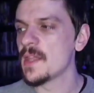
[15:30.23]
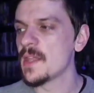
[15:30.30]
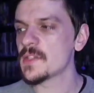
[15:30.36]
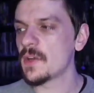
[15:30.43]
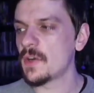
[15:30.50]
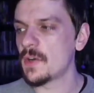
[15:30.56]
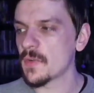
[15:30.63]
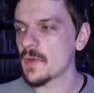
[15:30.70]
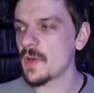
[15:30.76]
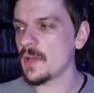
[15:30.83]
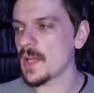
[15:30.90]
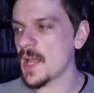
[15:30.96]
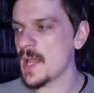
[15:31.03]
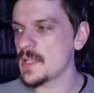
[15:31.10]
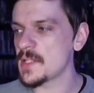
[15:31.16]
So overall,
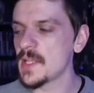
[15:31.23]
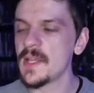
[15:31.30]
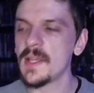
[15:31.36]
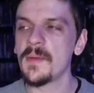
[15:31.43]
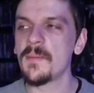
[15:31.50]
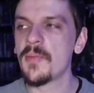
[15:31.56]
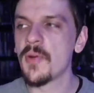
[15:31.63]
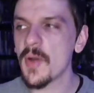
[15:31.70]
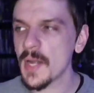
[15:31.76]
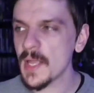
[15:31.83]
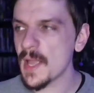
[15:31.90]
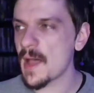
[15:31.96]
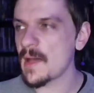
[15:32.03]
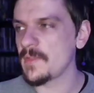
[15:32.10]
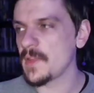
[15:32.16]
guys,
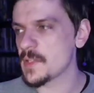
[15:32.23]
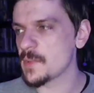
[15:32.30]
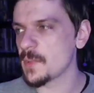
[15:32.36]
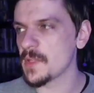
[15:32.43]
pretty obvious